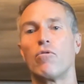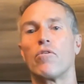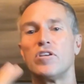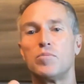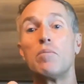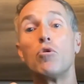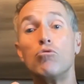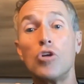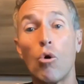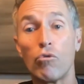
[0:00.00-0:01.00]
These people who
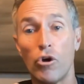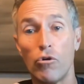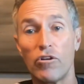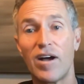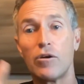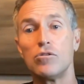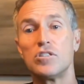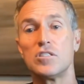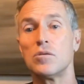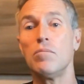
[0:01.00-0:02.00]
don't know their value
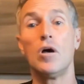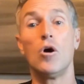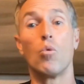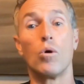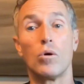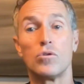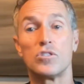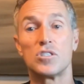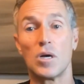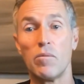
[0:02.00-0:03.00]
system,
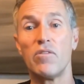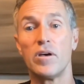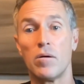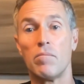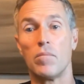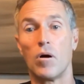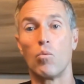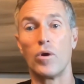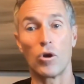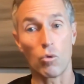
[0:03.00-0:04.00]
some of them
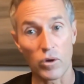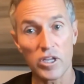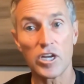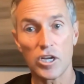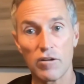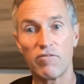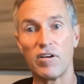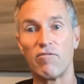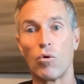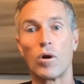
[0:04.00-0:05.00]
we are really a good fit
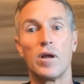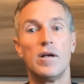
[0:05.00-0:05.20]
for.